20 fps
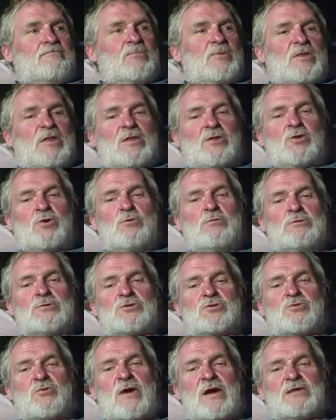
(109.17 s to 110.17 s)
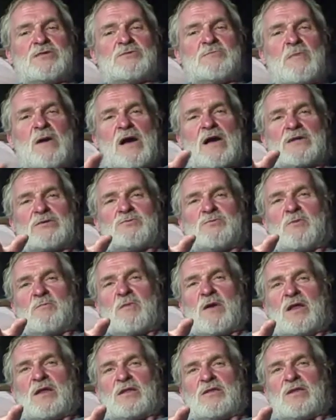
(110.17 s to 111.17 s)
with the two scratch marks we
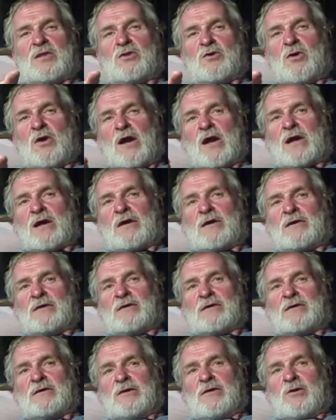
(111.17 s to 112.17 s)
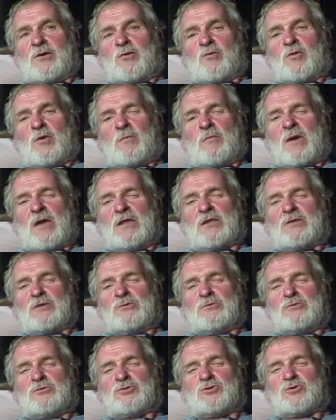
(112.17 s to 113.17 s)
made in the dock. We made
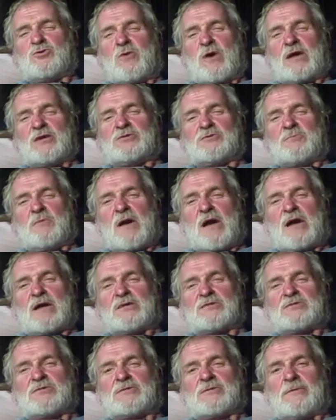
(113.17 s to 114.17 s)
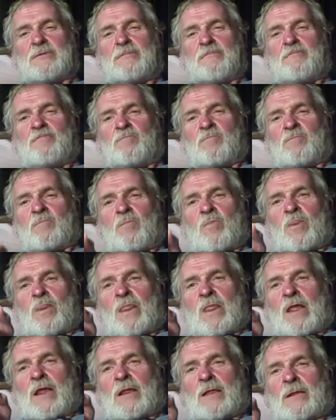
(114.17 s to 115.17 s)
two scratch marks.
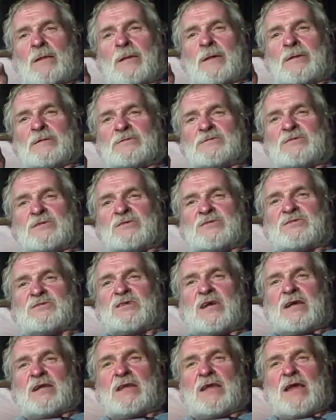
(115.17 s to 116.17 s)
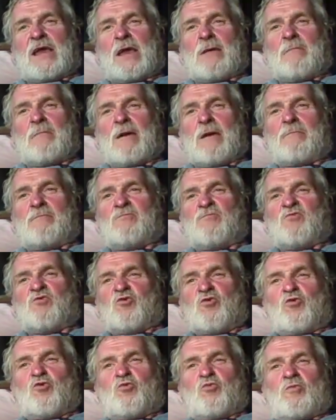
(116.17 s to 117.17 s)
As the sun came up
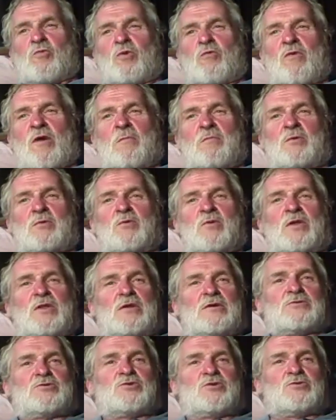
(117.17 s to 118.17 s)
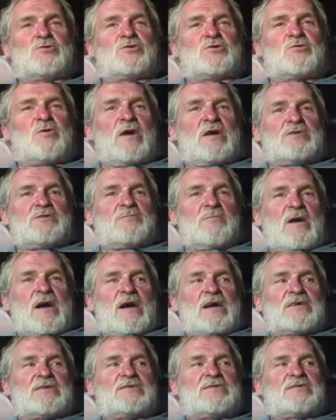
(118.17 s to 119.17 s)
right between those two scratch
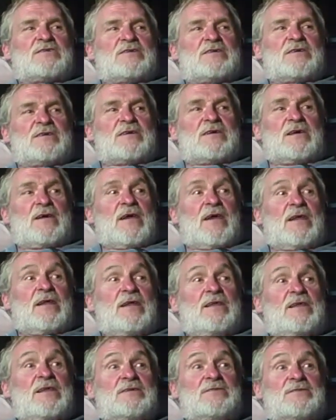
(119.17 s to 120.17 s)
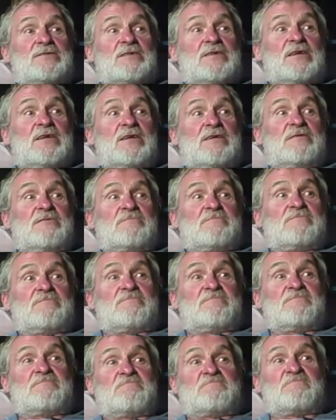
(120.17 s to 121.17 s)
marks. And in this little
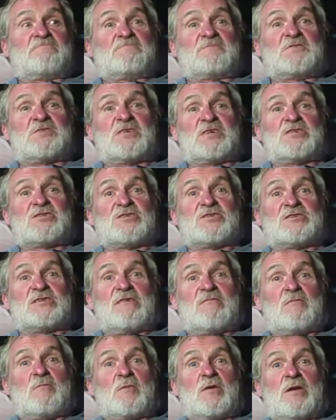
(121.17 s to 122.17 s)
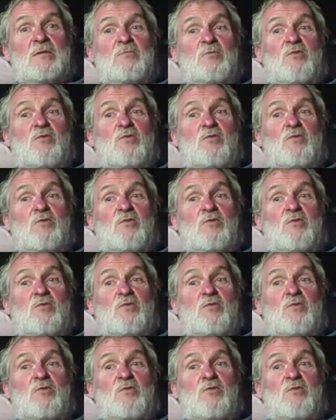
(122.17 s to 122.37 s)
six or seven minute